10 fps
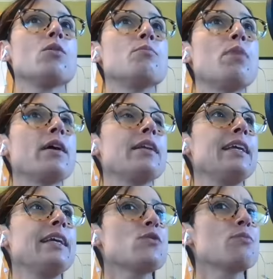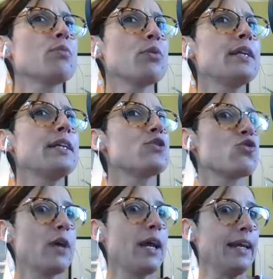but is pretty
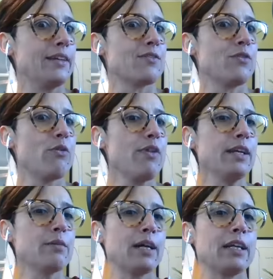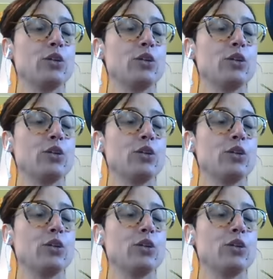strange if you think about it.